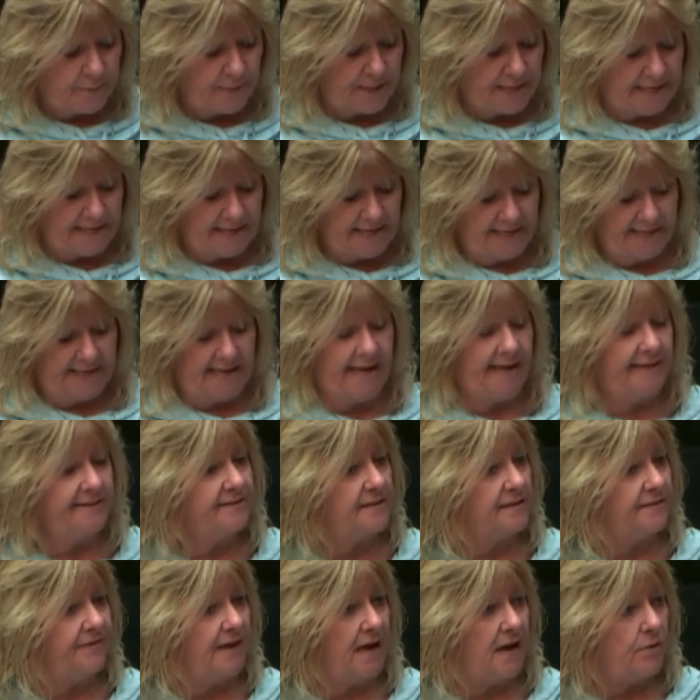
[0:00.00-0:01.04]
me and
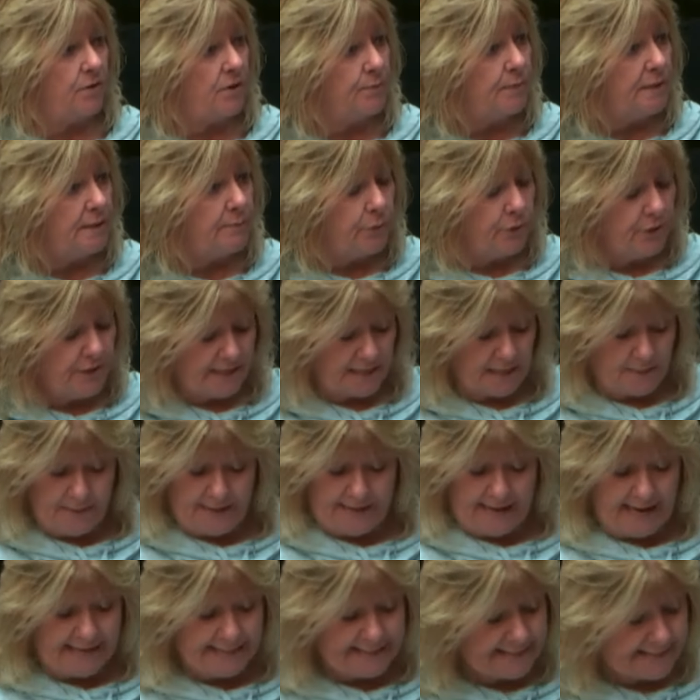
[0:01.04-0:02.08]
asked if I remembered him,
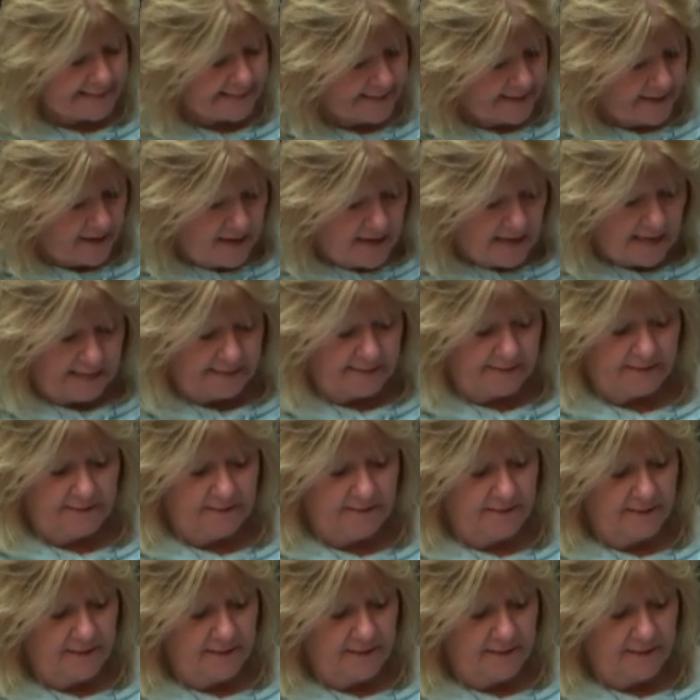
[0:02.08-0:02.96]
and I did not.